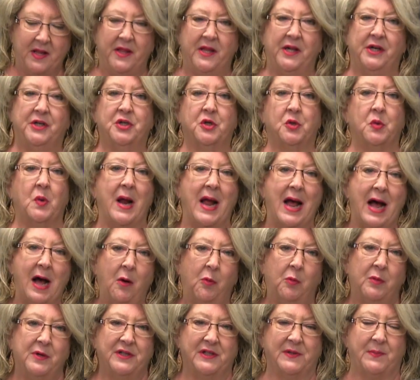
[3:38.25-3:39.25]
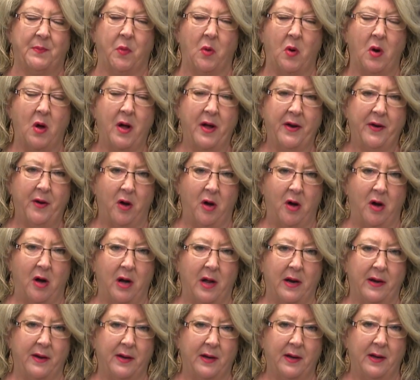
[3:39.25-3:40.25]
the drought was brought
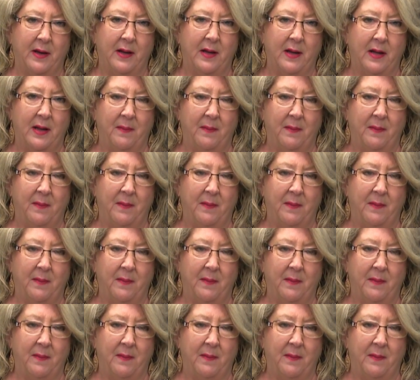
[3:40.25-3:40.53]
on